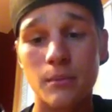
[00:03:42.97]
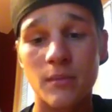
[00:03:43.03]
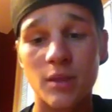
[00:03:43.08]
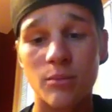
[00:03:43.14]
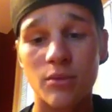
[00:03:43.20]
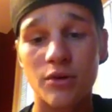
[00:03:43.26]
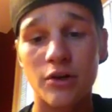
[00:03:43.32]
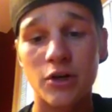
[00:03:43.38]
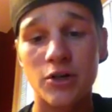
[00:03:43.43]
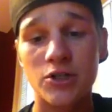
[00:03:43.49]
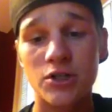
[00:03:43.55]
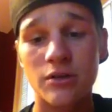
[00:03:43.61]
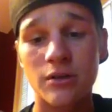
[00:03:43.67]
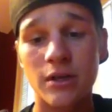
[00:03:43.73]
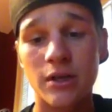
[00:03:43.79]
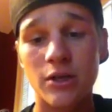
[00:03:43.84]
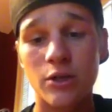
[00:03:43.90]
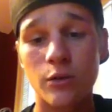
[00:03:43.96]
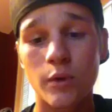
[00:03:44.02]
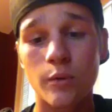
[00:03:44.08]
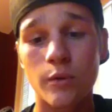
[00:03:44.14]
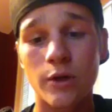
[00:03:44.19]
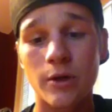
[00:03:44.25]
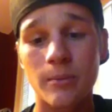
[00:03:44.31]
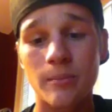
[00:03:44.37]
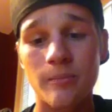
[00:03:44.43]
production that you would
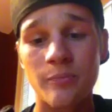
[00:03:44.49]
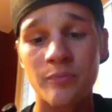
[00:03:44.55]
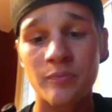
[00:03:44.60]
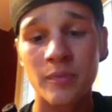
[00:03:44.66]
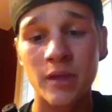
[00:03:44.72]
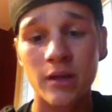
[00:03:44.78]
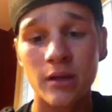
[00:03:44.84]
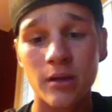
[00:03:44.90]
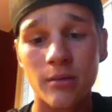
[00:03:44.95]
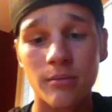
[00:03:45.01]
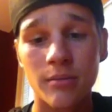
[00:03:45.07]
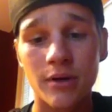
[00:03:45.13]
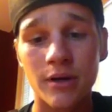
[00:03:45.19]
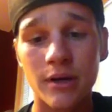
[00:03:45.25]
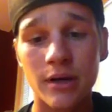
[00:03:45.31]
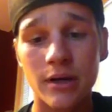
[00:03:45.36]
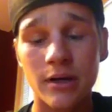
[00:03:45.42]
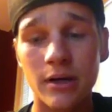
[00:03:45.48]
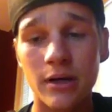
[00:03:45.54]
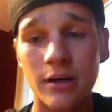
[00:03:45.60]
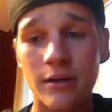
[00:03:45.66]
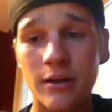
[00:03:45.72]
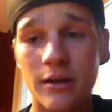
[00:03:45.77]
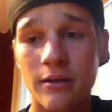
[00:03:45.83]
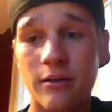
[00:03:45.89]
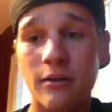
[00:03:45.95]
want. But I
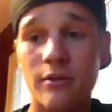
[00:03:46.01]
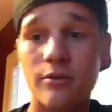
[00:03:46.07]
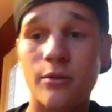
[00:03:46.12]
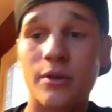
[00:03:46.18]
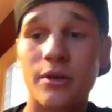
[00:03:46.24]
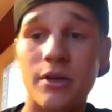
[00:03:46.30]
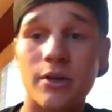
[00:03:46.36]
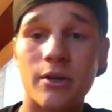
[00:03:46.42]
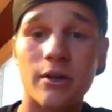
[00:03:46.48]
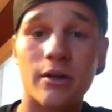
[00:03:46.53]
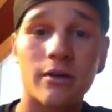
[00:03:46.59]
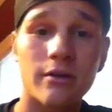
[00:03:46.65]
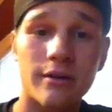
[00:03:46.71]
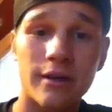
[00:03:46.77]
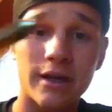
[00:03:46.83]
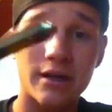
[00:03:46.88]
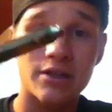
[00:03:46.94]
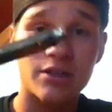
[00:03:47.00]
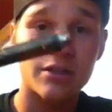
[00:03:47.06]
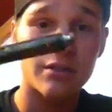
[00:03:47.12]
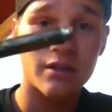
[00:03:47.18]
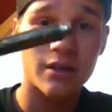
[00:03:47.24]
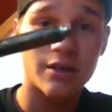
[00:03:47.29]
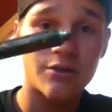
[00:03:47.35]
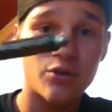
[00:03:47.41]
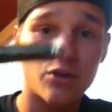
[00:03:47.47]
think this one here actually has
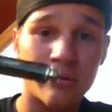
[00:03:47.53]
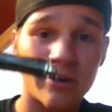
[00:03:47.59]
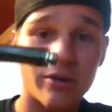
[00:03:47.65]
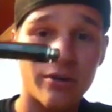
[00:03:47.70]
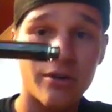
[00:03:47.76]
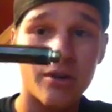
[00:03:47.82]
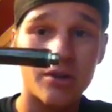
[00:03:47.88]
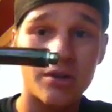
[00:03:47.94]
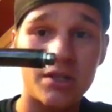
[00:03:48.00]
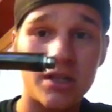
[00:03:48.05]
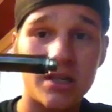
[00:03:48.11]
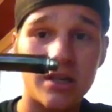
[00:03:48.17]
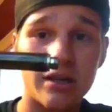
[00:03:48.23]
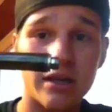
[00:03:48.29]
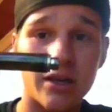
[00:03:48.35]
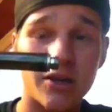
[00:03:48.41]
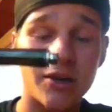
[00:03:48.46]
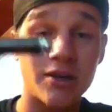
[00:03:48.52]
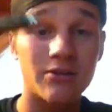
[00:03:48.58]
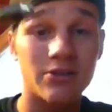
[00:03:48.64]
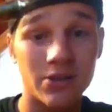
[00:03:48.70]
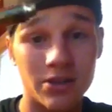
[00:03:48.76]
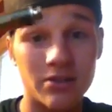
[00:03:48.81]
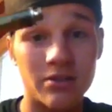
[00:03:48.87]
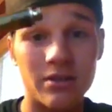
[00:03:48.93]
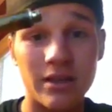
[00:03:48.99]
gone through about 13 now, and as you
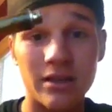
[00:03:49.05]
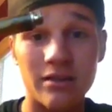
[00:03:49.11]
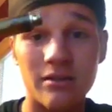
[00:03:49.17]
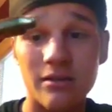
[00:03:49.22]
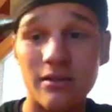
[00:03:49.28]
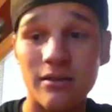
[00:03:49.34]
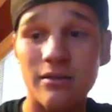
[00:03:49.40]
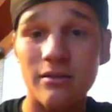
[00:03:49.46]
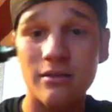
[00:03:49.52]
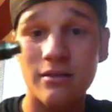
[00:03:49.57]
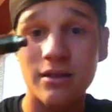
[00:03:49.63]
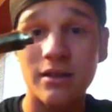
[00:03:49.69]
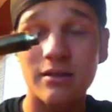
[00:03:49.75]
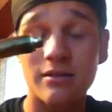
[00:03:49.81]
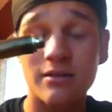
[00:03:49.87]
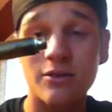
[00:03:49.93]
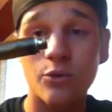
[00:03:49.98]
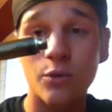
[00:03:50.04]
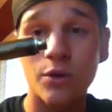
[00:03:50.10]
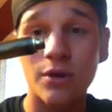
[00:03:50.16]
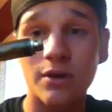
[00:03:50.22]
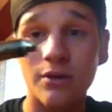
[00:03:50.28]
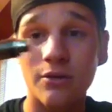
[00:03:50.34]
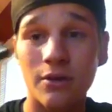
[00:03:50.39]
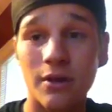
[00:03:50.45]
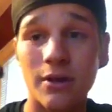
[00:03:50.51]
can see, it's still working
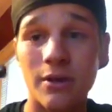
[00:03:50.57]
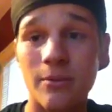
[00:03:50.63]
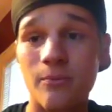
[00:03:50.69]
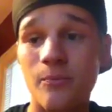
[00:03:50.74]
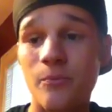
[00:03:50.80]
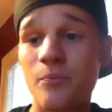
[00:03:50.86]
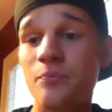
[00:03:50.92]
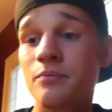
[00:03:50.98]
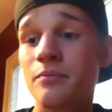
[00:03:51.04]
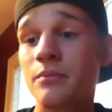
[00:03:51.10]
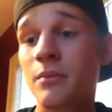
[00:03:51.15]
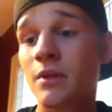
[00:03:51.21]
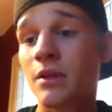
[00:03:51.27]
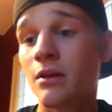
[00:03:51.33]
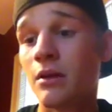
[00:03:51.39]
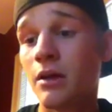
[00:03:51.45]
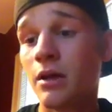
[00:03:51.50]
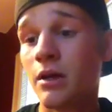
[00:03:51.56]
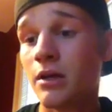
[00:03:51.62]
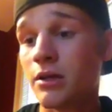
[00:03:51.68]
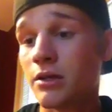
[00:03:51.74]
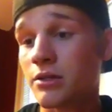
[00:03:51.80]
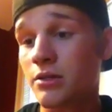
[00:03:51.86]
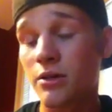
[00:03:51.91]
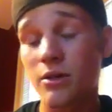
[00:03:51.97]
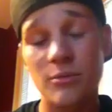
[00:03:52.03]
okay.
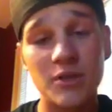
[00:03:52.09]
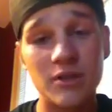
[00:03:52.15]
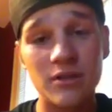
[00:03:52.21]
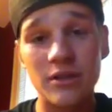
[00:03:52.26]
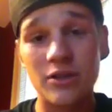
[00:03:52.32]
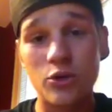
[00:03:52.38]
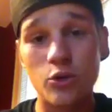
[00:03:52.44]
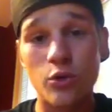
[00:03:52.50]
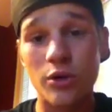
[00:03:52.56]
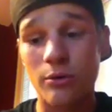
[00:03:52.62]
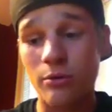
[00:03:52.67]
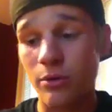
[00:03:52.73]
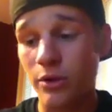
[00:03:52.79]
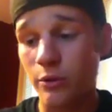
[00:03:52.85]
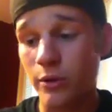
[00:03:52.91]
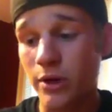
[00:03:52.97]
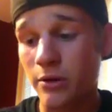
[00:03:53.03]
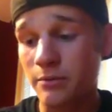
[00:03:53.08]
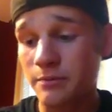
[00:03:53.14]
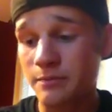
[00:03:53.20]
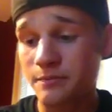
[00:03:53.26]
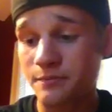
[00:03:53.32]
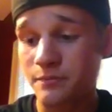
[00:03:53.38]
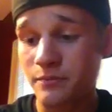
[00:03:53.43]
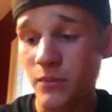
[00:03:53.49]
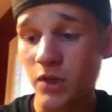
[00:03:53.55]
So, I mean, they do work really well.
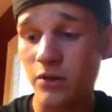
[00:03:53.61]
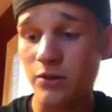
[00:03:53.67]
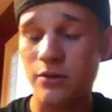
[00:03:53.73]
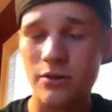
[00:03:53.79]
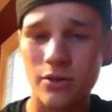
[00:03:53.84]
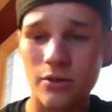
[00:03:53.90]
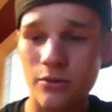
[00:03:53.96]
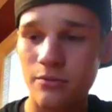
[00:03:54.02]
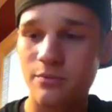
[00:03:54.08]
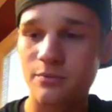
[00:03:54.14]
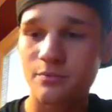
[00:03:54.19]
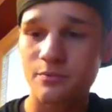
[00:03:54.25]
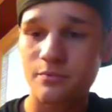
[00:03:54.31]
Also,